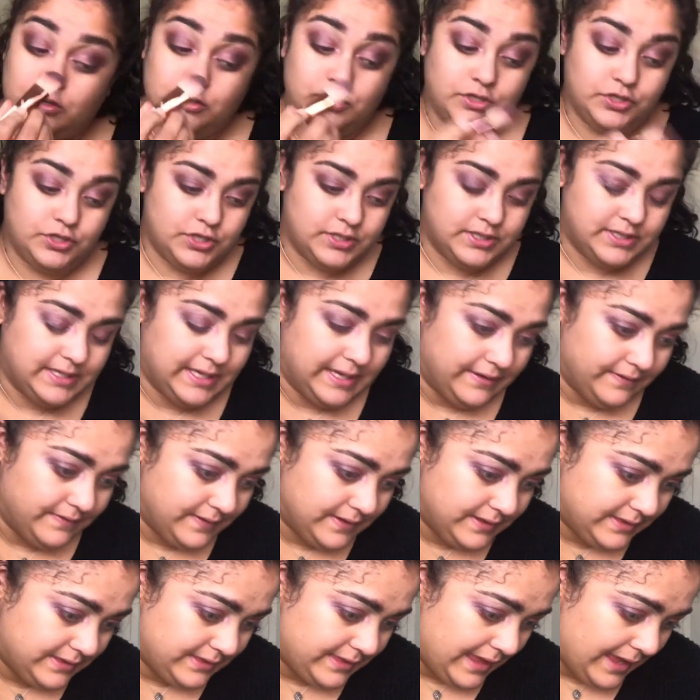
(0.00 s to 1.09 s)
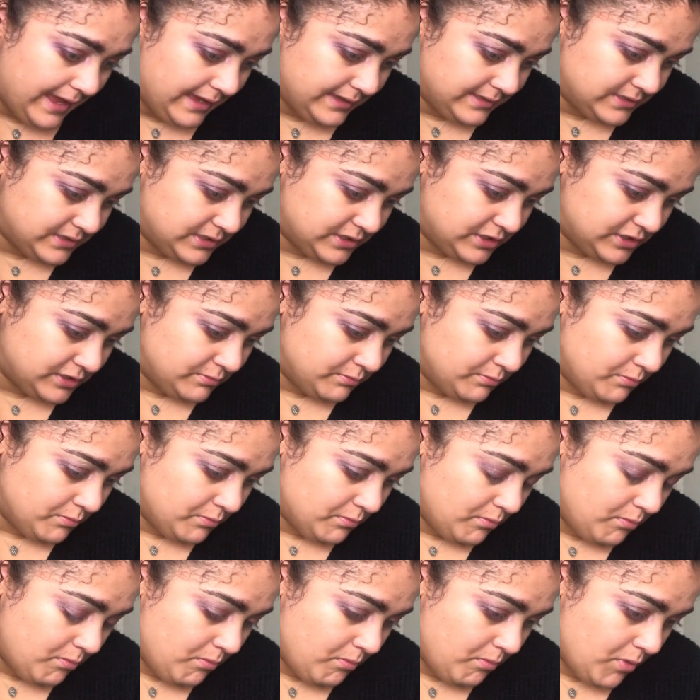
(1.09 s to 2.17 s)
to just give it that
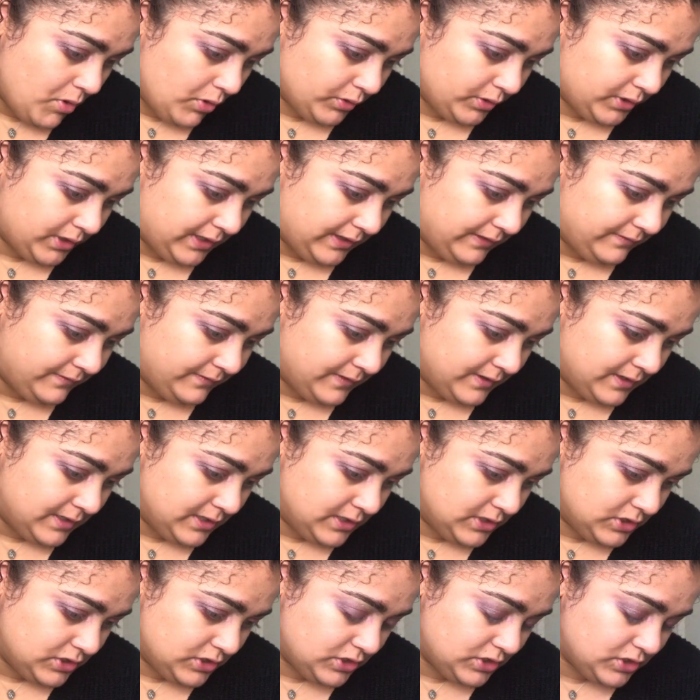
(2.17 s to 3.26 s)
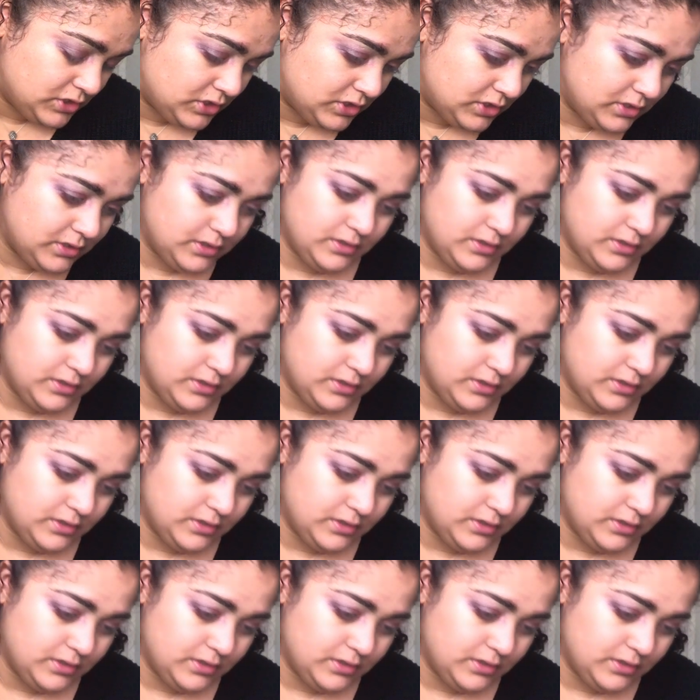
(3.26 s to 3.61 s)
smoky finish.